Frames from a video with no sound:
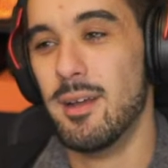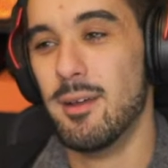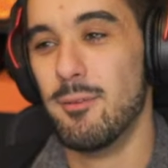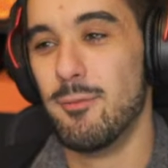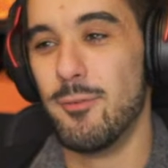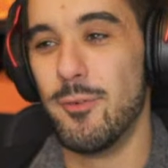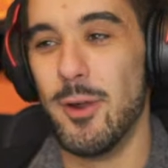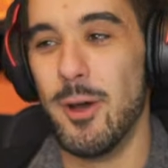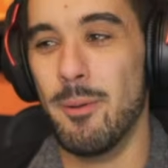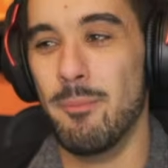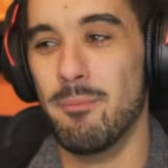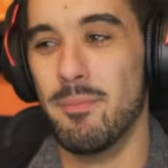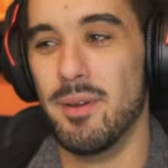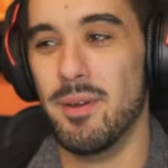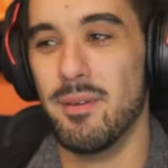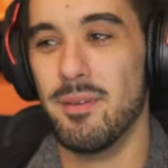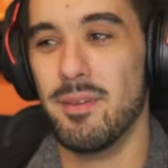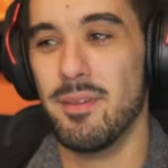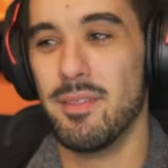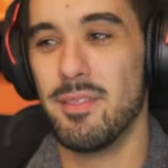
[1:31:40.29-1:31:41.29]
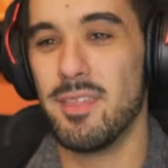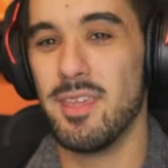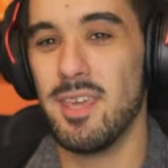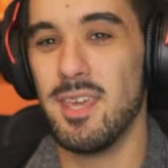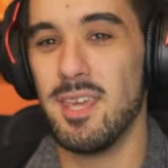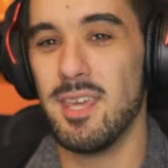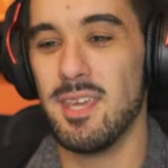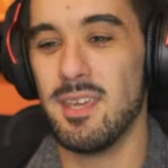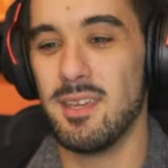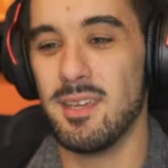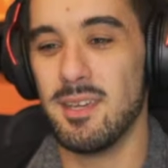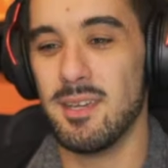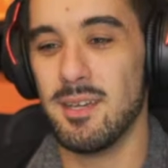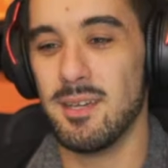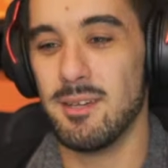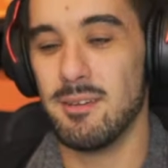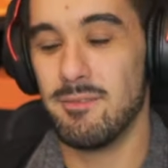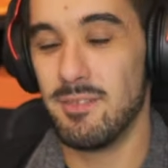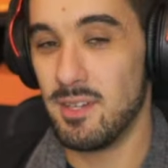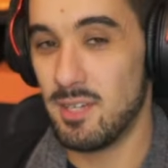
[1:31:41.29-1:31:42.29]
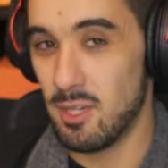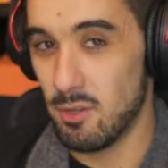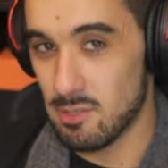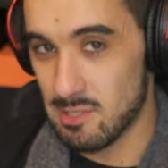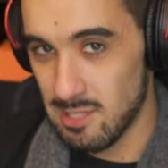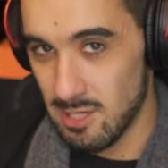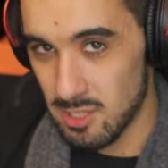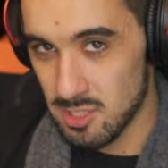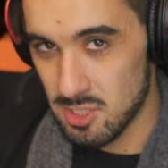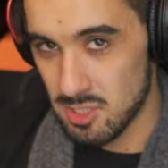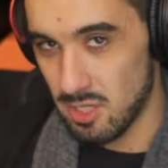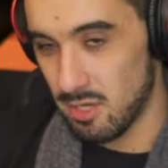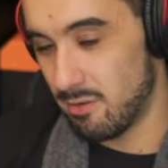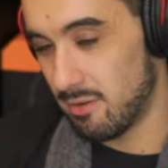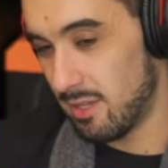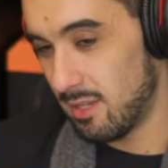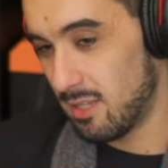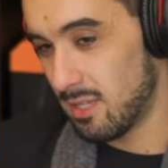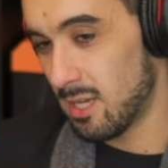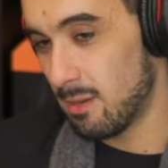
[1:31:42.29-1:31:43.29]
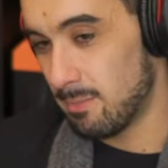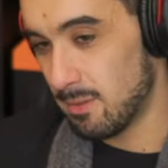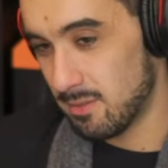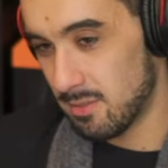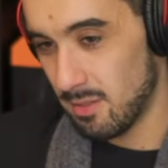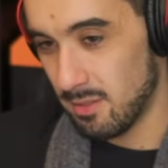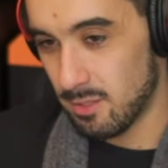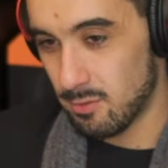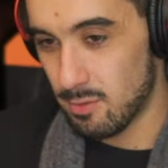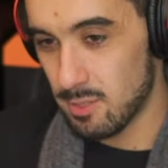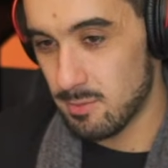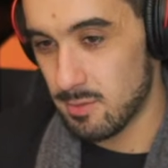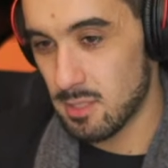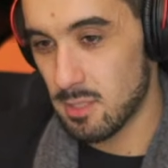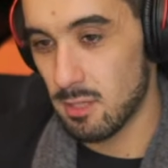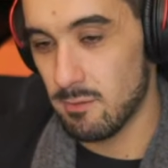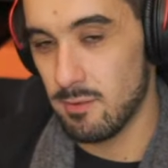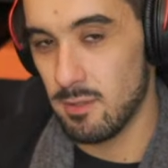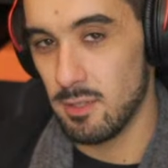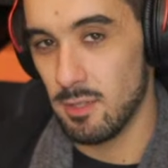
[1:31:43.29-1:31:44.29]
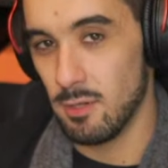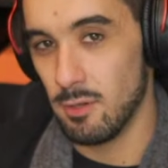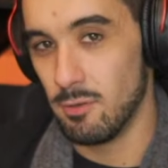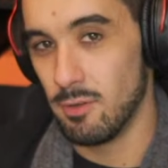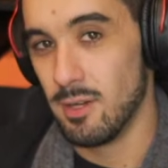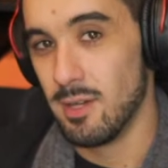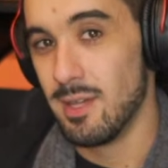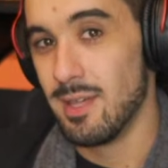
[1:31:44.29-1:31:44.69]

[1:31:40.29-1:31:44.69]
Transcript: from the videos last year leading up until the Christmas card video,